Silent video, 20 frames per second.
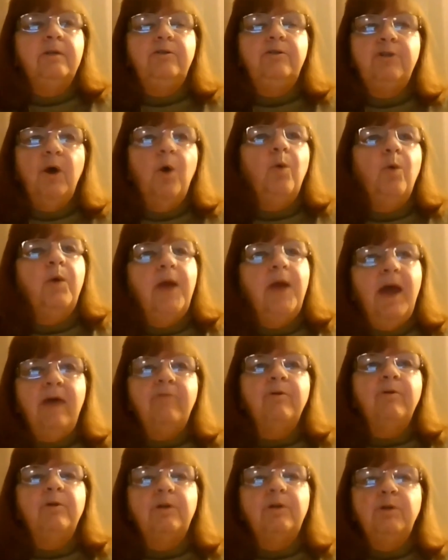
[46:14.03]
Don't
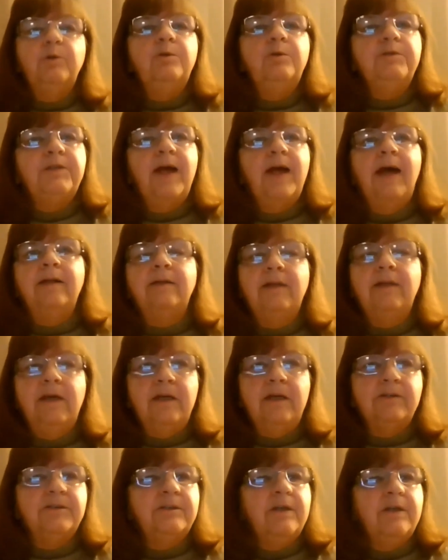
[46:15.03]
ever lose that
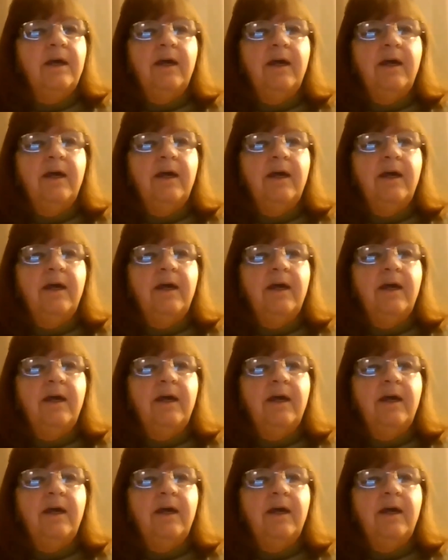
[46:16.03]
list.